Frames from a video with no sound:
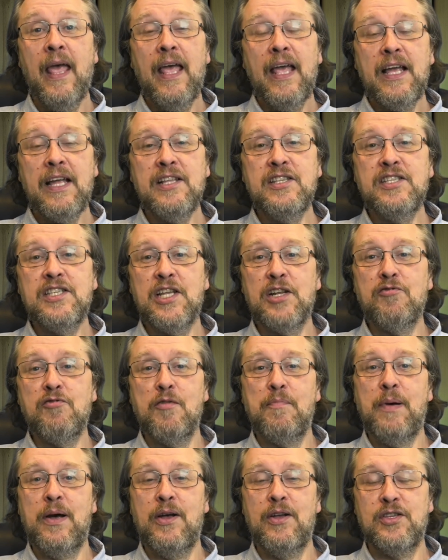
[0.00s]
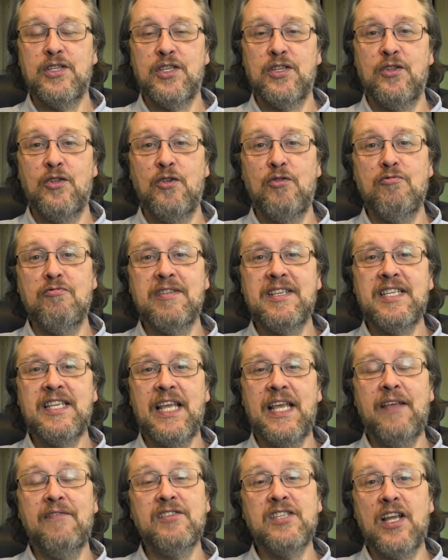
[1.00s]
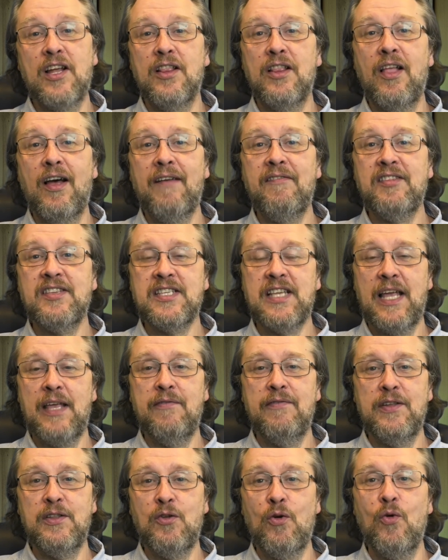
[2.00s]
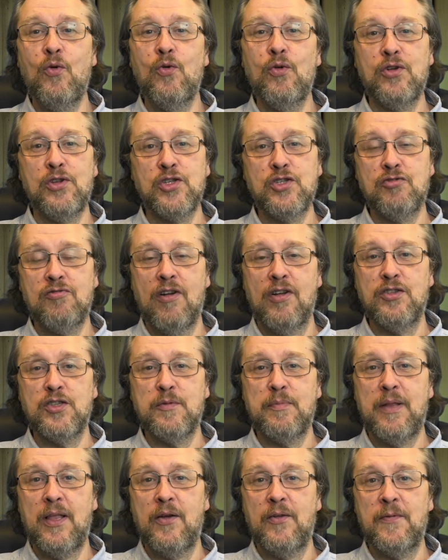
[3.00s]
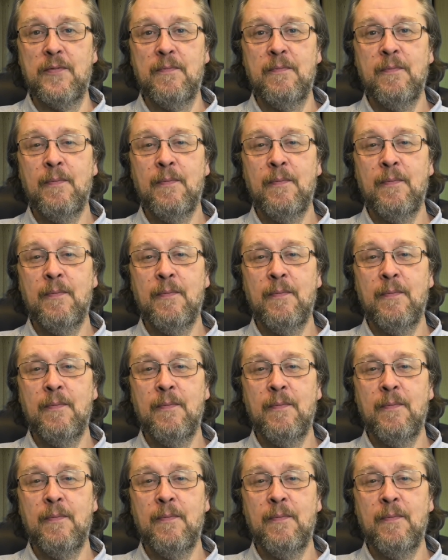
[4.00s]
Consider a person who receives a life-saving organ transplant.